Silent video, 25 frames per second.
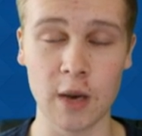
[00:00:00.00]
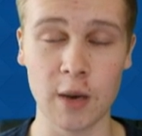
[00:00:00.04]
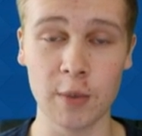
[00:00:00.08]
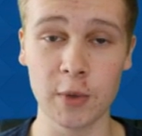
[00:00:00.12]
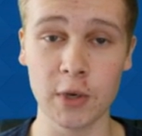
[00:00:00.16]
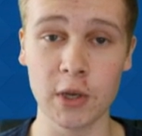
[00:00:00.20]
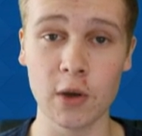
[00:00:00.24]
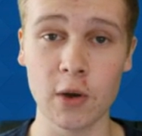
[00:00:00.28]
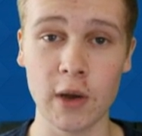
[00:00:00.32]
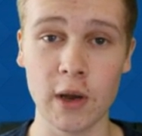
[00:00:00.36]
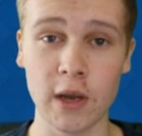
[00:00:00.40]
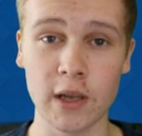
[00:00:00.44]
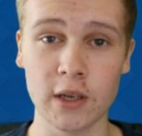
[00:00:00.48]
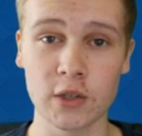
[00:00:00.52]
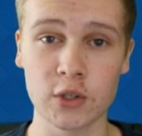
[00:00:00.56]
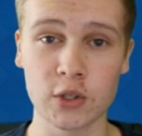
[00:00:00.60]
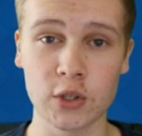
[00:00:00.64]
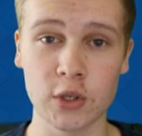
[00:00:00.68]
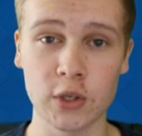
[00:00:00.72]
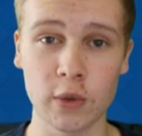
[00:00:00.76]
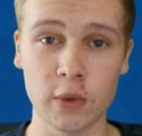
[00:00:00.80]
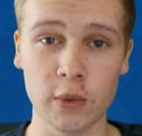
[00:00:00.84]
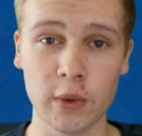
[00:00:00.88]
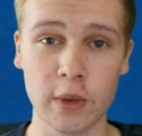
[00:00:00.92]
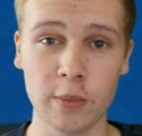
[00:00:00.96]
I'm going to go ahead and
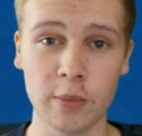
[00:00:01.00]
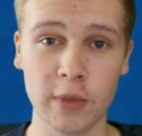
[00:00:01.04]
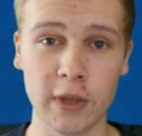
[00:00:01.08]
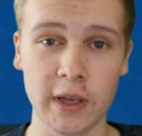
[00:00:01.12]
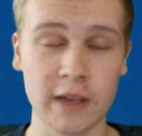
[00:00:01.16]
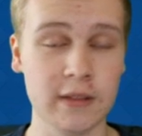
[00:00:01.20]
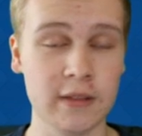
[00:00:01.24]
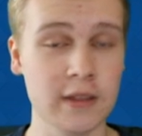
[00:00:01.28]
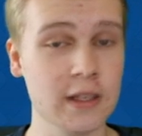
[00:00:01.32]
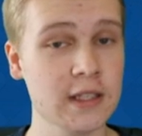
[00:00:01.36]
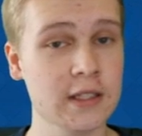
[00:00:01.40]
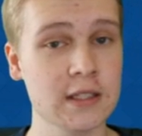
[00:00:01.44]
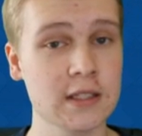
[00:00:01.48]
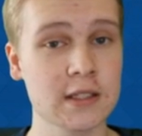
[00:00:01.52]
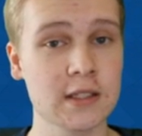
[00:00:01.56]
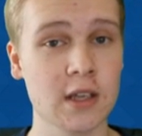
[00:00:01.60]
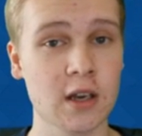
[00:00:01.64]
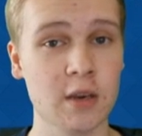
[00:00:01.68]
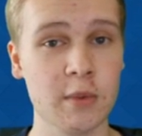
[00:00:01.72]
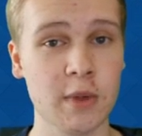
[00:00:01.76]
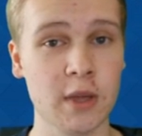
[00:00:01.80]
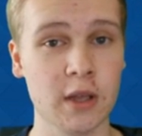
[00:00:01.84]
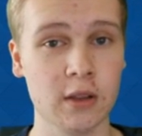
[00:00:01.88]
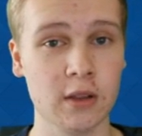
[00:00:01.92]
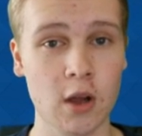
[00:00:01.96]
show you a replay and this is
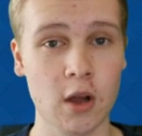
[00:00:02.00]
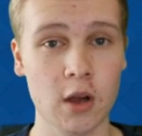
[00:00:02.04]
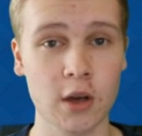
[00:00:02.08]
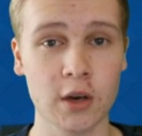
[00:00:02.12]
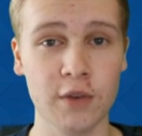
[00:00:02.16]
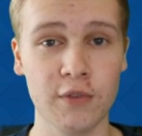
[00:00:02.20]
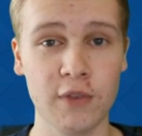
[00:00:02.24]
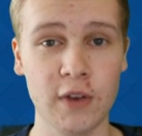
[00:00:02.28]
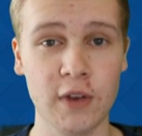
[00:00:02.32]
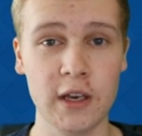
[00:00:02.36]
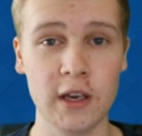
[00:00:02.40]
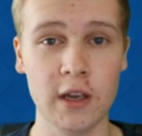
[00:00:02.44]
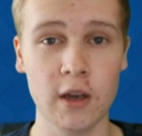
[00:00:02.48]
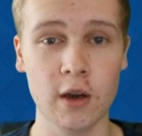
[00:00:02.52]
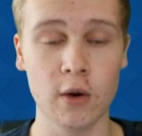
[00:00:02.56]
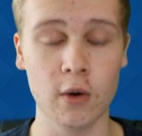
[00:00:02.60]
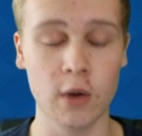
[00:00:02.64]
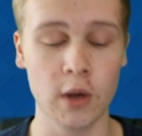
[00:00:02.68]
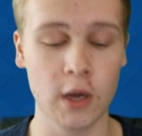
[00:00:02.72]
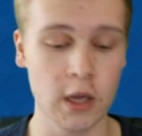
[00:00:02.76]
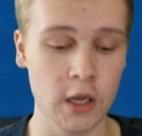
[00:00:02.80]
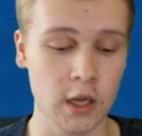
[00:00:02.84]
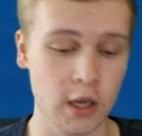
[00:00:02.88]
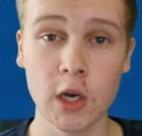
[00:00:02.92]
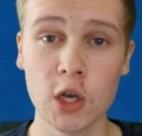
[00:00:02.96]
going to be a longer
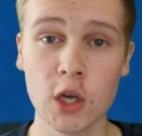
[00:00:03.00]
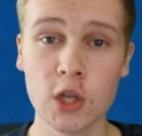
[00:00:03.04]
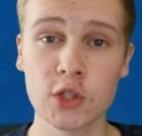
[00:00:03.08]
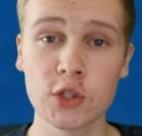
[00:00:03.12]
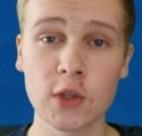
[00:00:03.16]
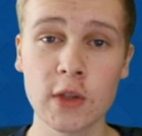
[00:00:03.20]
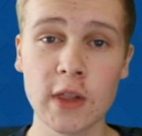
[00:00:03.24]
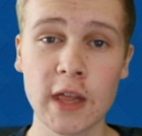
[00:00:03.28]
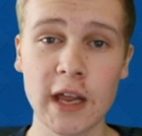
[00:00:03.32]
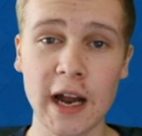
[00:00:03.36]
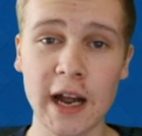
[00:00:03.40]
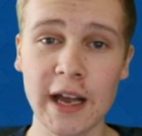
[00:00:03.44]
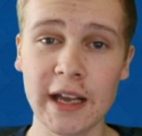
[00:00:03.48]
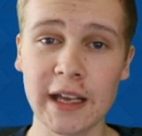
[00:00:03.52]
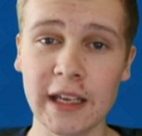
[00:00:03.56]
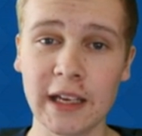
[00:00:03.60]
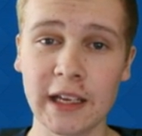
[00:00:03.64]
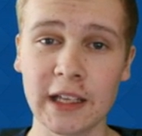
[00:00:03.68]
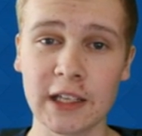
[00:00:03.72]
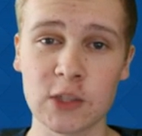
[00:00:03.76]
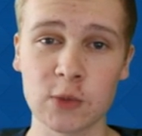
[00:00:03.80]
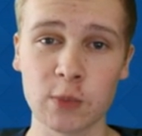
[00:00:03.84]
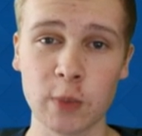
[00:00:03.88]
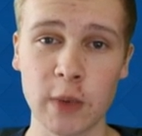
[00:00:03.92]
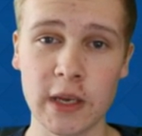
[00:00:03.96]
video so that I can
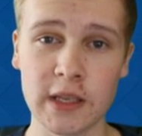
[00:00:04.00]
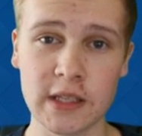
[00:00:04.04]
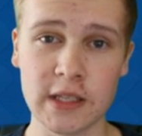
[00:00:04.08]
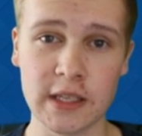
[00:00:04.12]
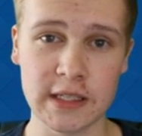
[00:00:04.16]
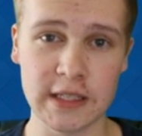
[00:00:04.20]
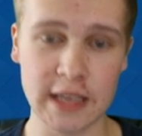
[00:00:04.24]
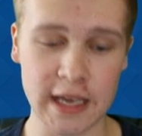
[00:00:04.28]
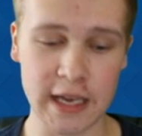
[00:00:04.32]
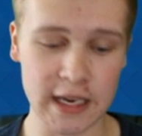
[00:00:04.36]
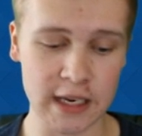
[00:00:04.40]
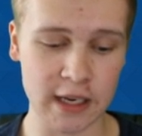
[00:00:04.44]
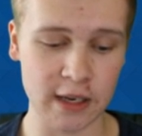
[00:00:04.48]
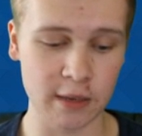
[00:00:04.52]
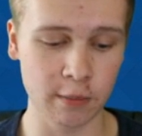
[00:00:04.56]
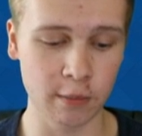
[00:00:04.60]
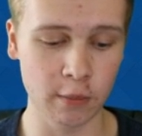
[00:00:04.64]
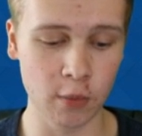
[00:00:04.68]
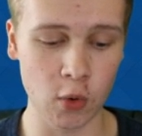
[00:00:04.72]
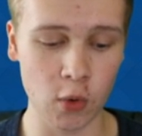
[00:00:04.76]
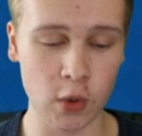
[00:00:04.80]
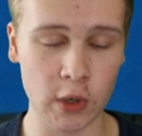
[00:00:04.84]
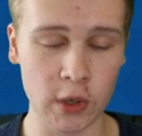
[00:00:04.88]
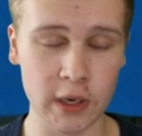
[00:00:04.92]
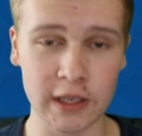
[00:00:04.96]
explain the deck
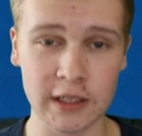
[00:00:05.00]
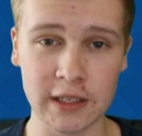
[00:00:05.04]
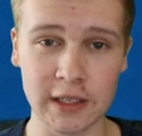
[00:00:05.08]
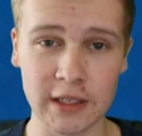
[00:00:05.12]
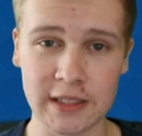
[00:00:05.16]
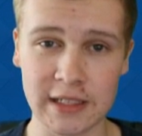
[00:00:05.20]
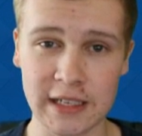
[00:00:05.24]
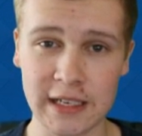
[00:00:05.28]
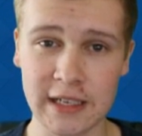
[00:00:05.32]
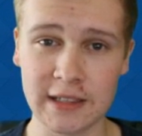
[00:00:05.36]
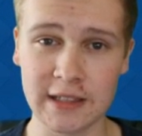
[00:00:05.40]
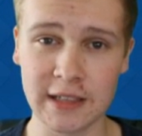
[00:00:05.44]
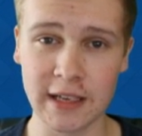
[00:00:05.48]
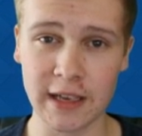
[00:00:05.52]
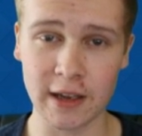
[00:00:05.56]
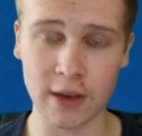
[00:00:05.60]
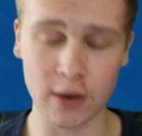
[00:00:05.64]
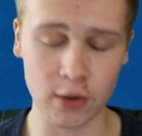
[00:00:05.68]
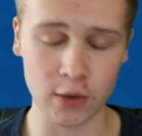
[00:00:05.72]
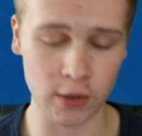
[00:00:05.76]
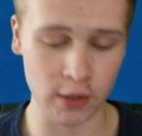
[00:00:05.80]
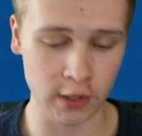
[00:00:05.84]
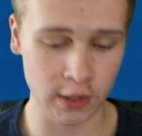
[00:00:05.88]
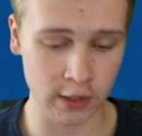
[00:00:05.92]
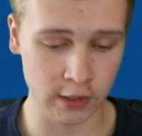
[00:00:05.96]
more into
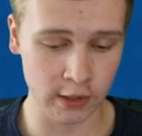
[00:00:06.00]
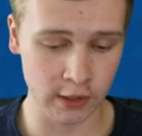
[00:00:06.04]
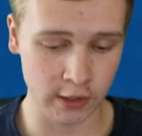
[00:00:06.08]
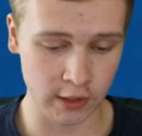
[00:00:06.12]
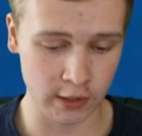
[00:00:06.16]
detail